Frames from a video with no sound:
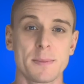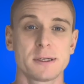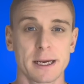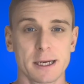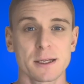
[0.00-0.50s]

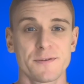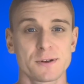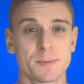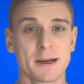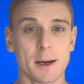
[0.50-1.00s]
particularly if it's
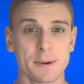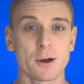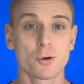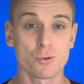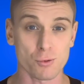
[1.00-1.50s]

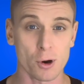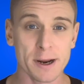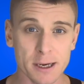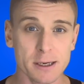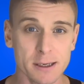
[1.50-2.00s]
becoming chronic,